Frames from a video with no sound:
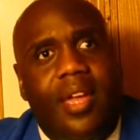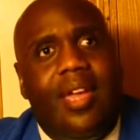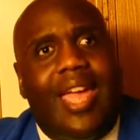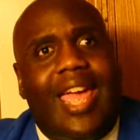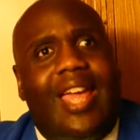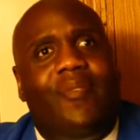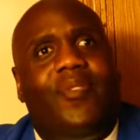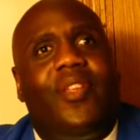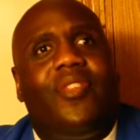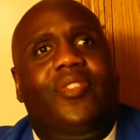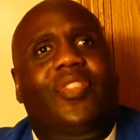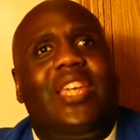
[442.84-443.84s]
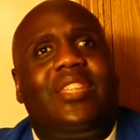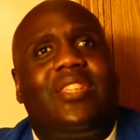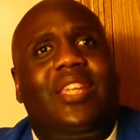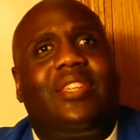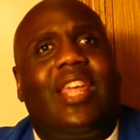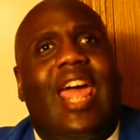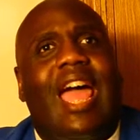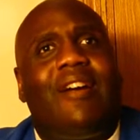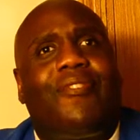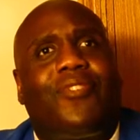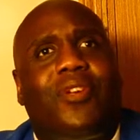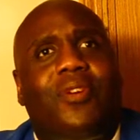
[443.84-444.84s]
And they said that
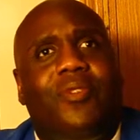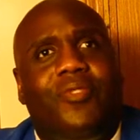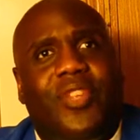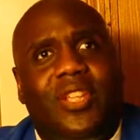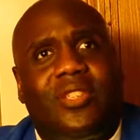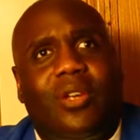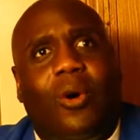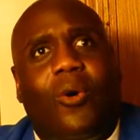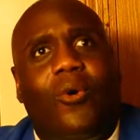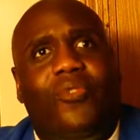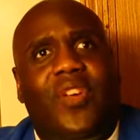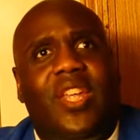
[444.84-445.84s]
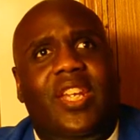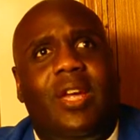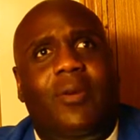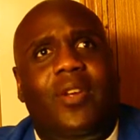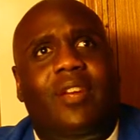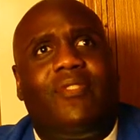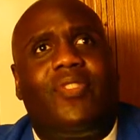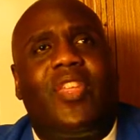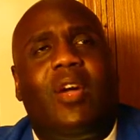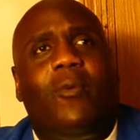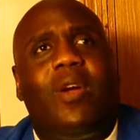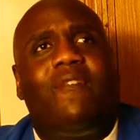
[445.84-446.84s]
after this whole video and
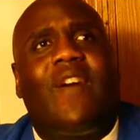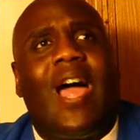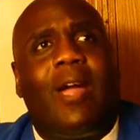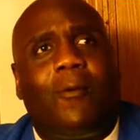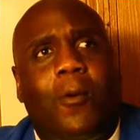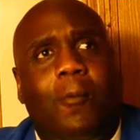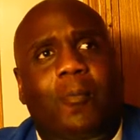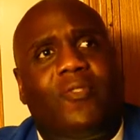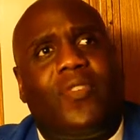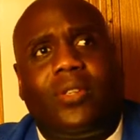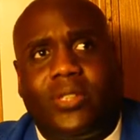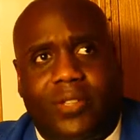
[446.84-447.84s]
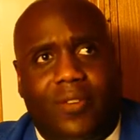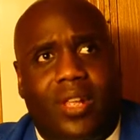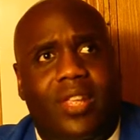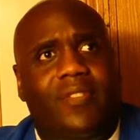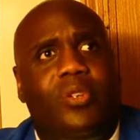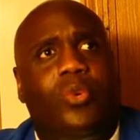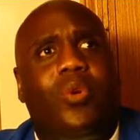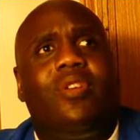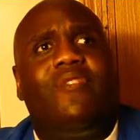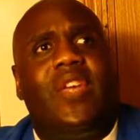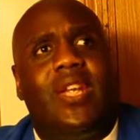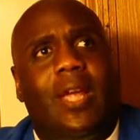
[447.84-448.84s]
everything went viral, the first of all, even during the
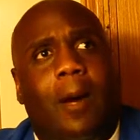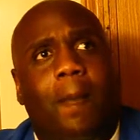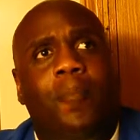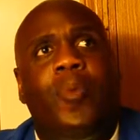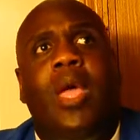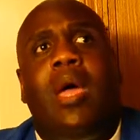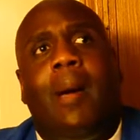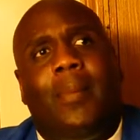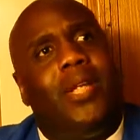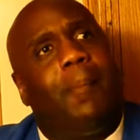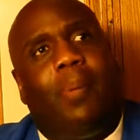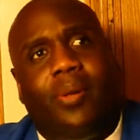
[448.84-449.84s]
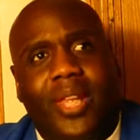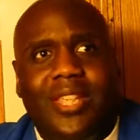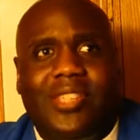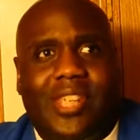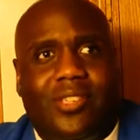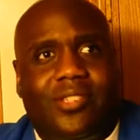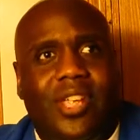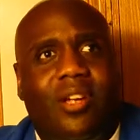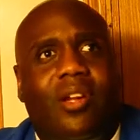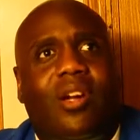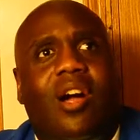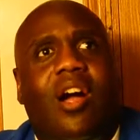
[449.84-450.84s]
video, I mean, the police had to take
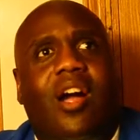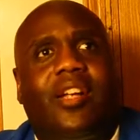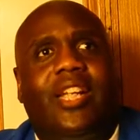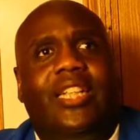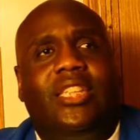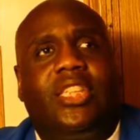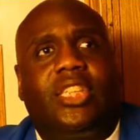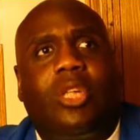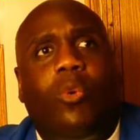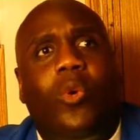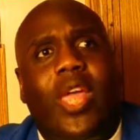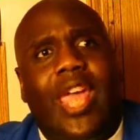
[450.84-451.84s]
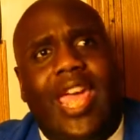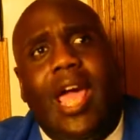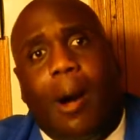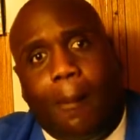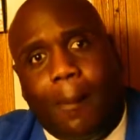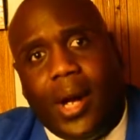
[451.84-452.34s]
her card and show him,